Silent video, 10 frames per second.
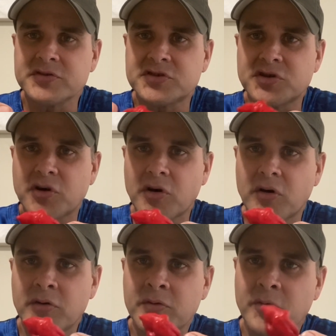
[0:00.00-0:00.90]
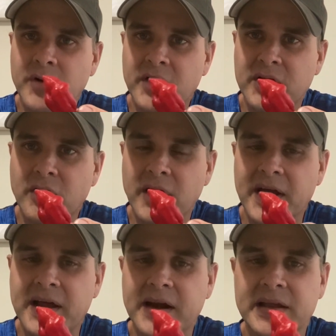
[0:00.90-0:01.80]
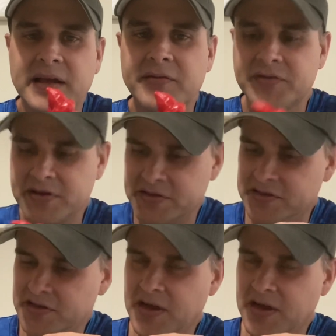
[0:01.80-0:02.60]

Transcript: So we're gonna go ahead and give this